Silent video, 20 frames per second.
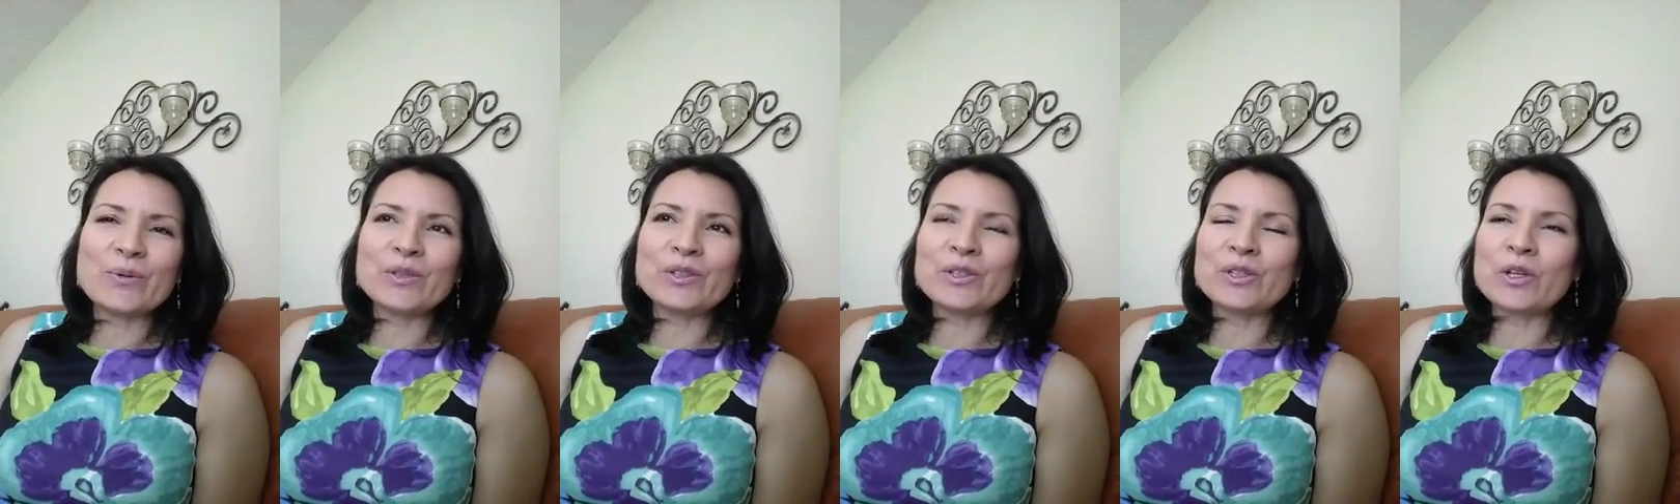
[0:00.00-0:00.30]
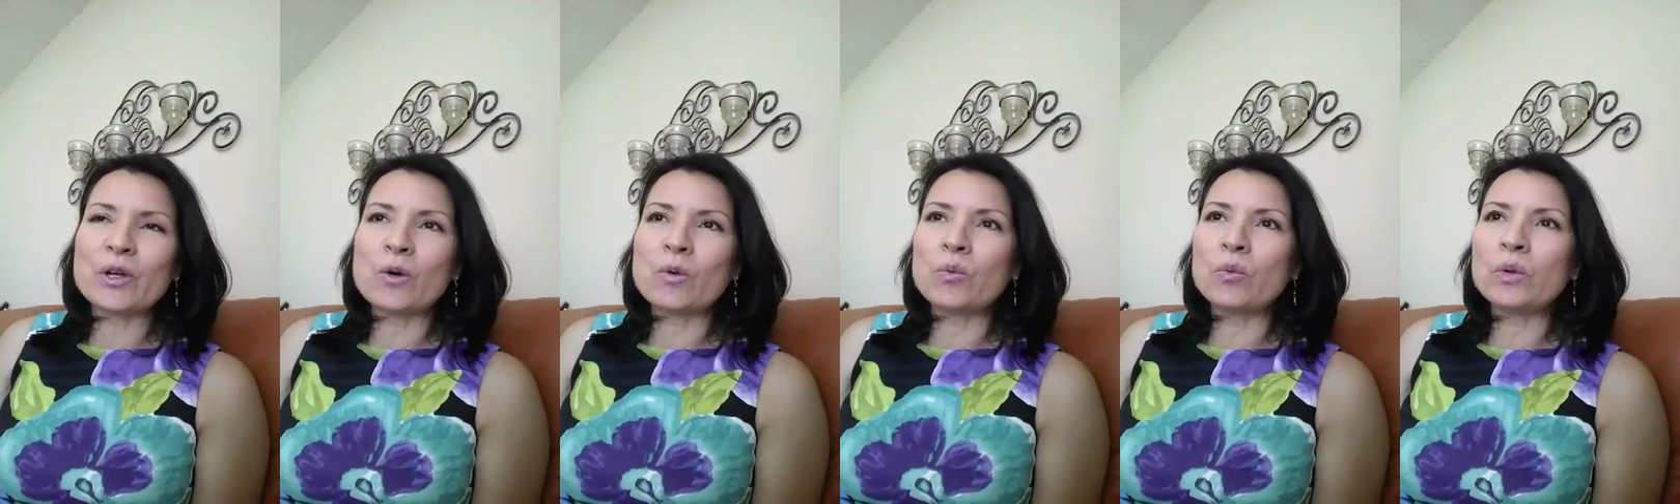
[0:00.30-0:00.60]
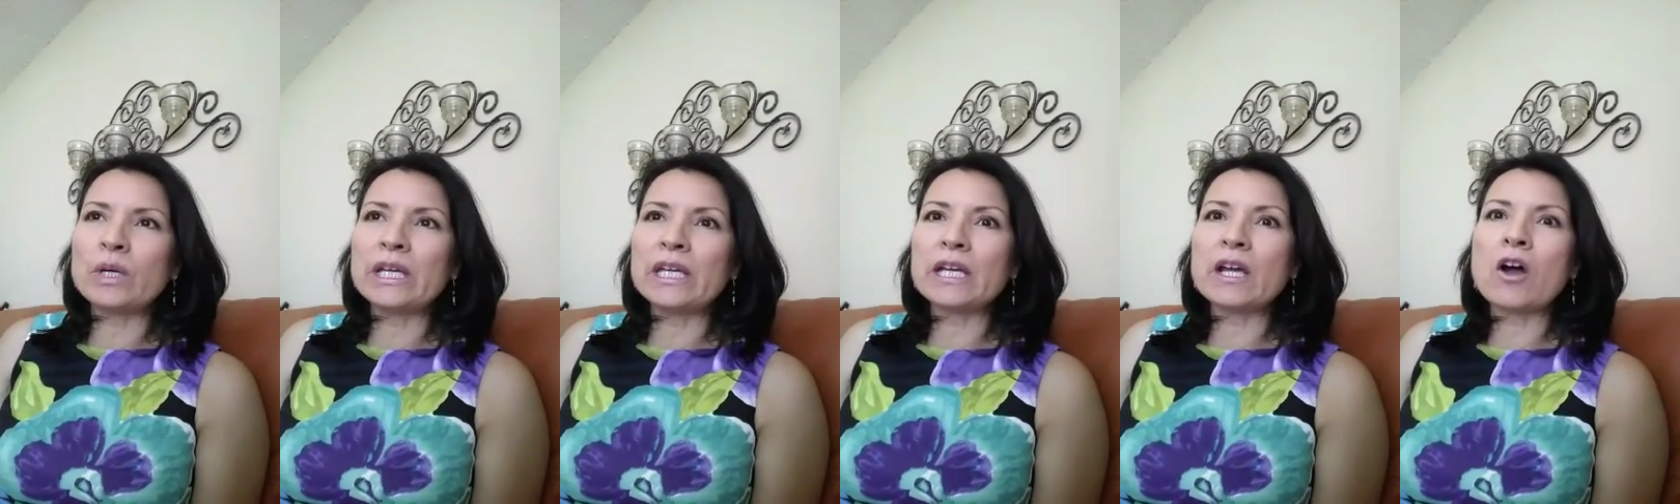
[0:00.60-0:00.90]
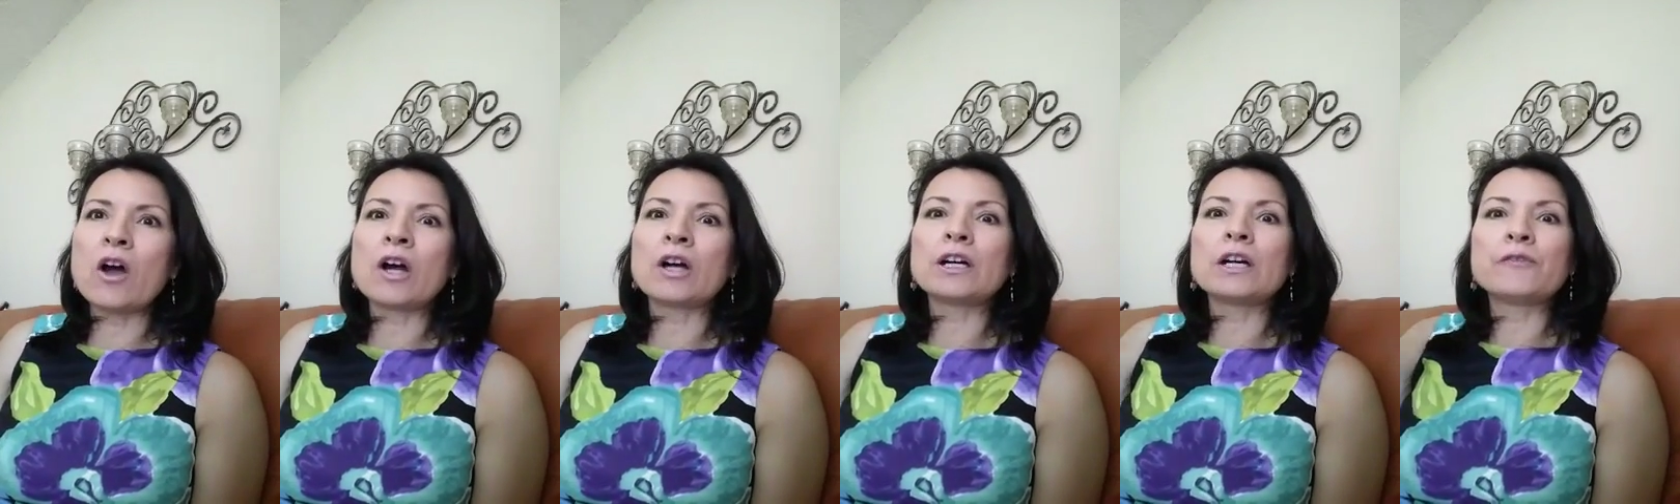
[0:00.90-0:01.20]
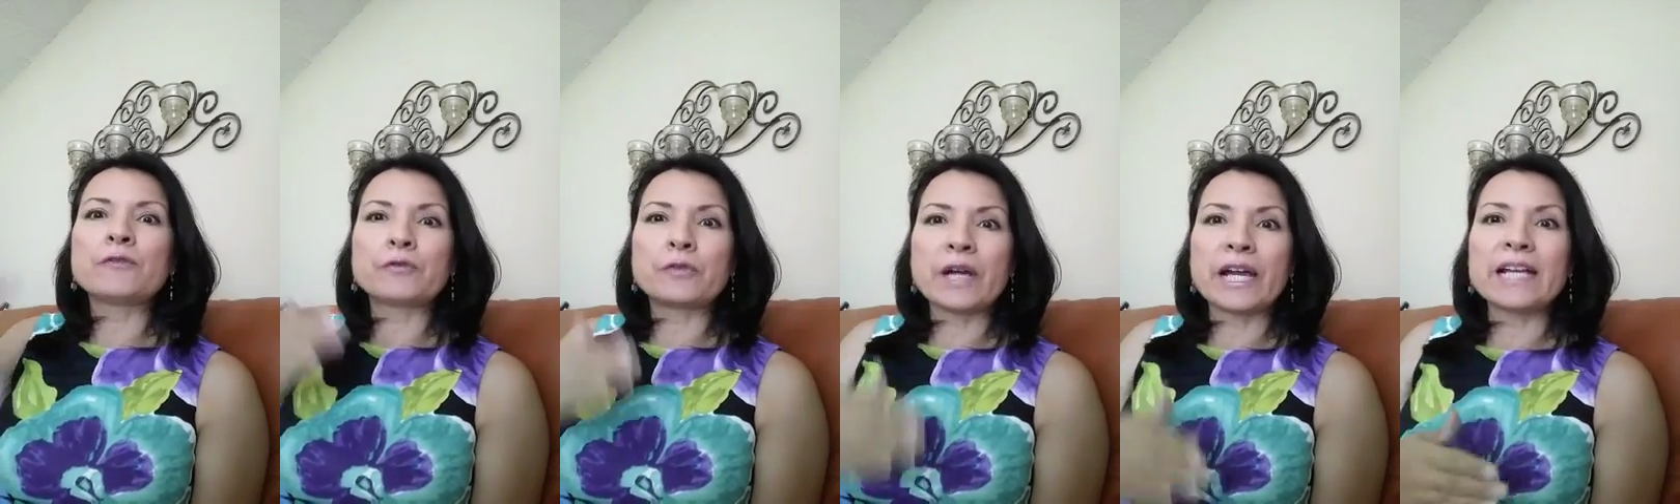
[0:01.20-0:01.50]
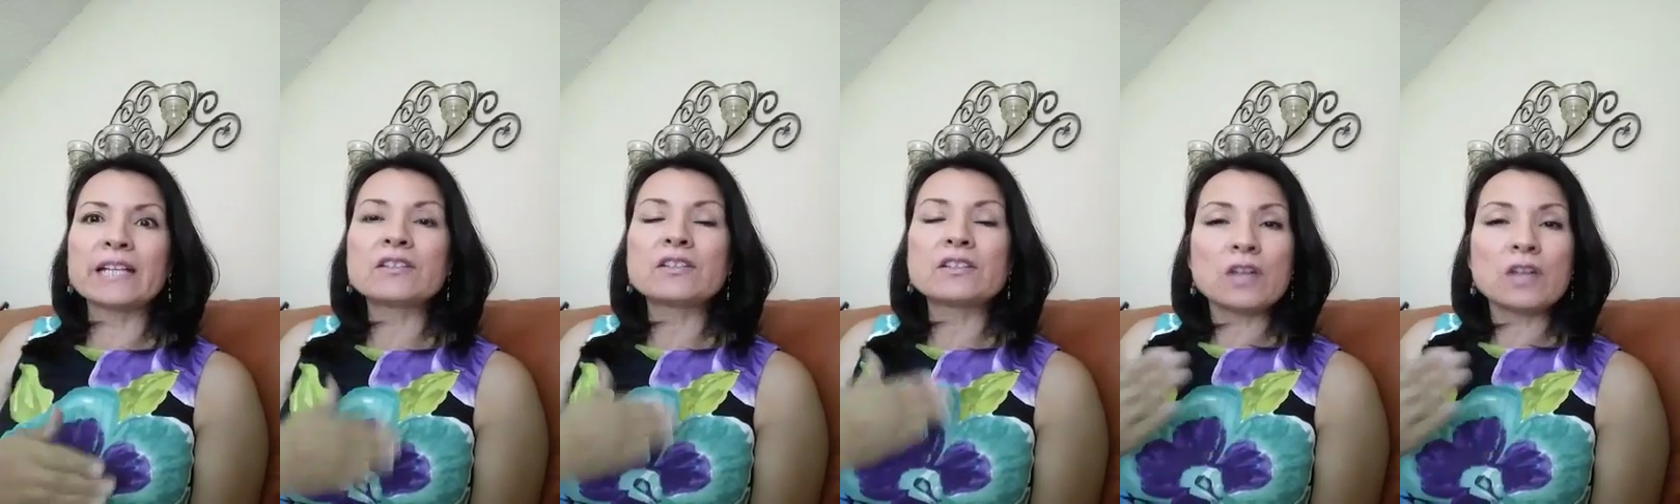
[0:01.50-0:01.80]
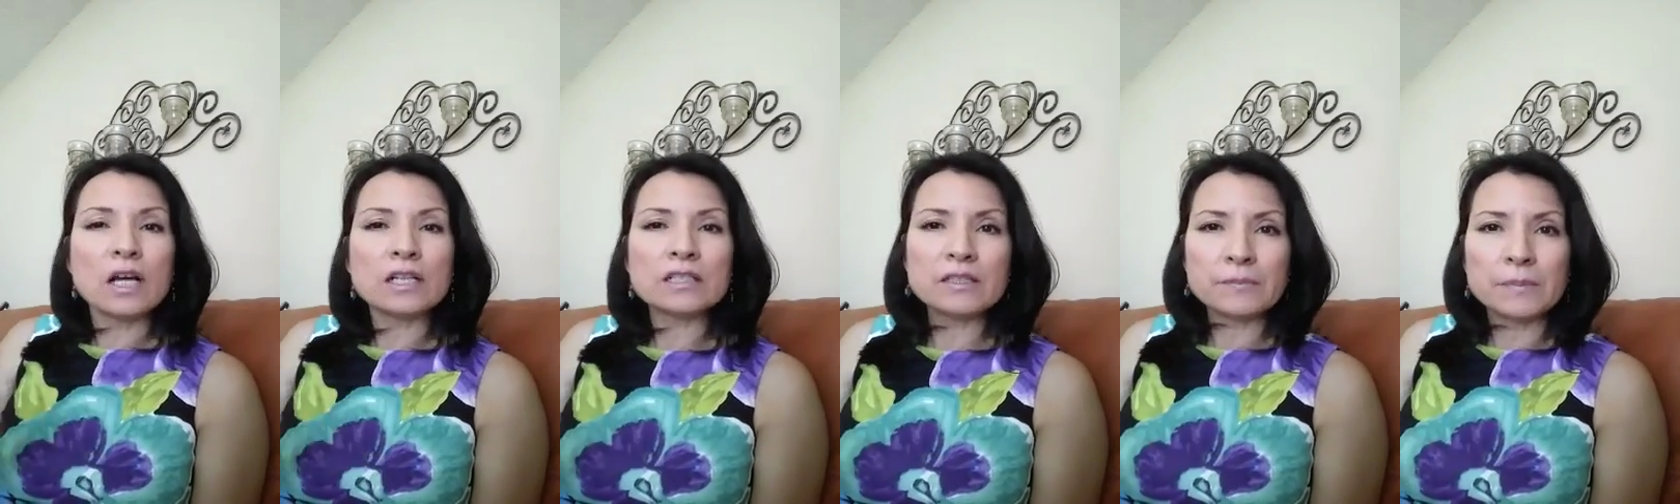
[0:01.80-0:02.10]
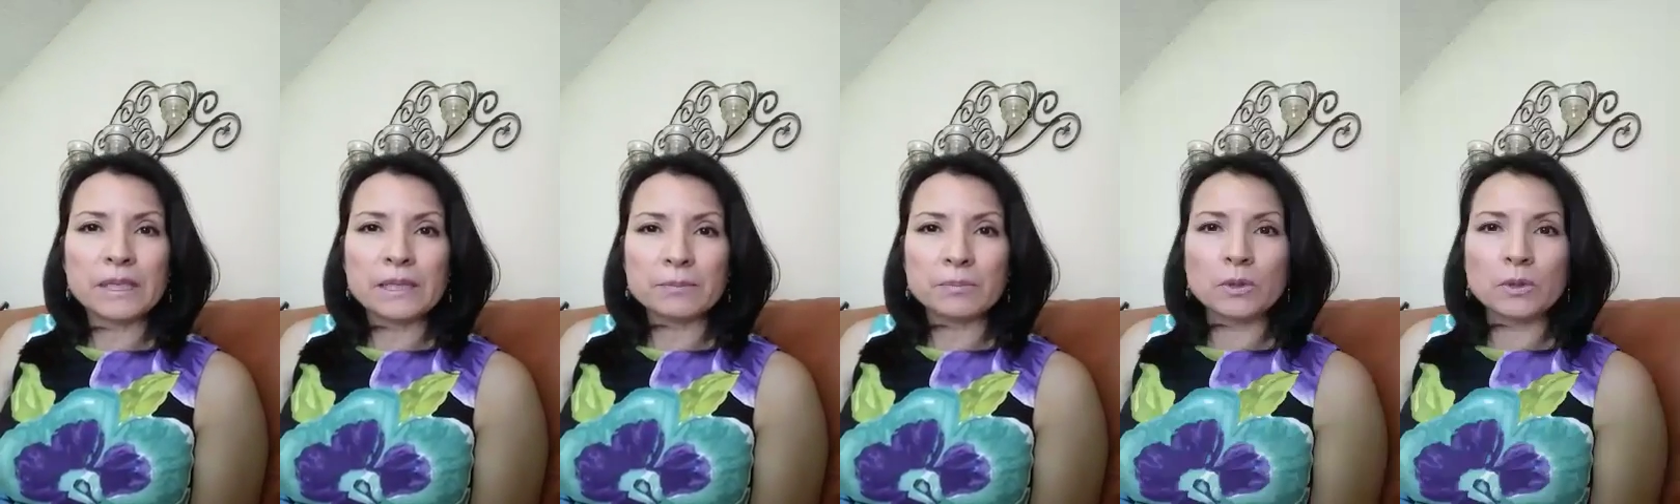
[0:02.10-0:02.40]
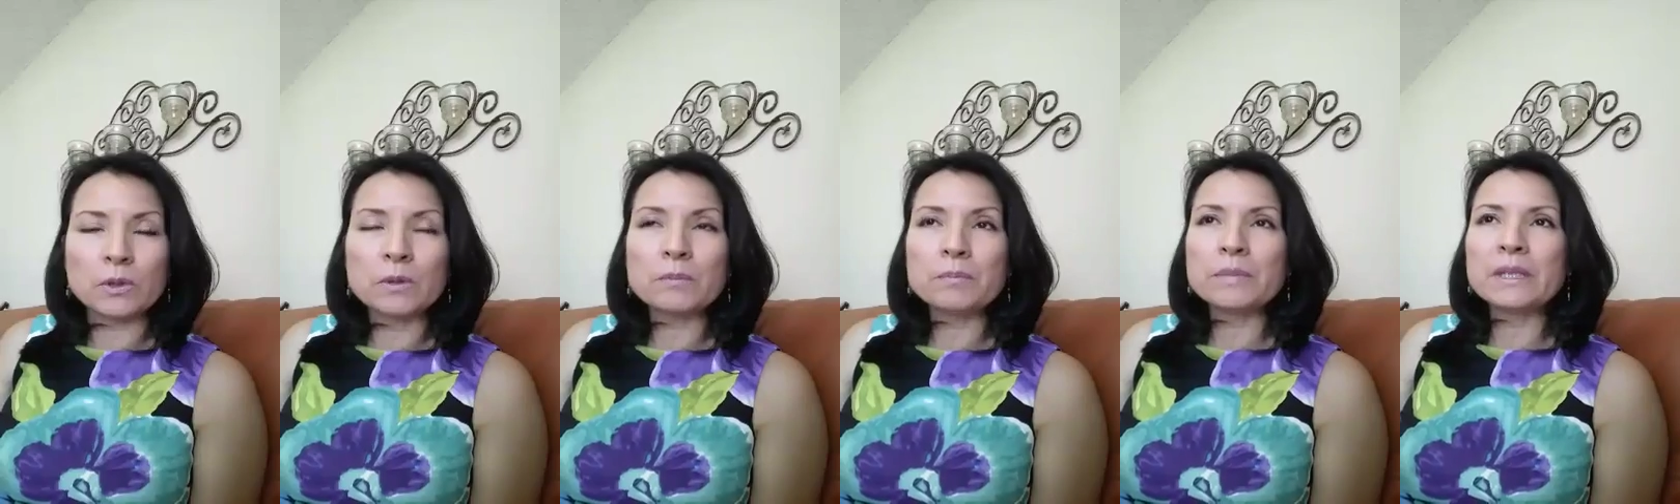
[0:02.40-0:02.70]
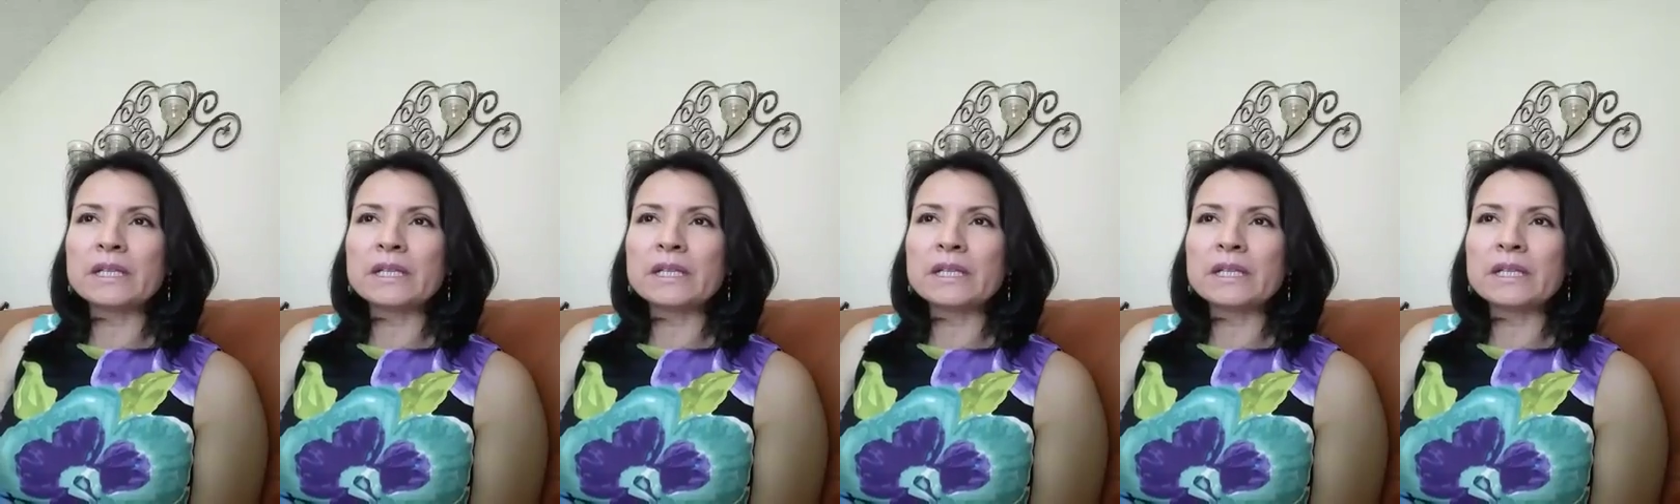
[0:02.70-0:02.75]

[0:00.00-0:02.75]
we are afraid to talk to people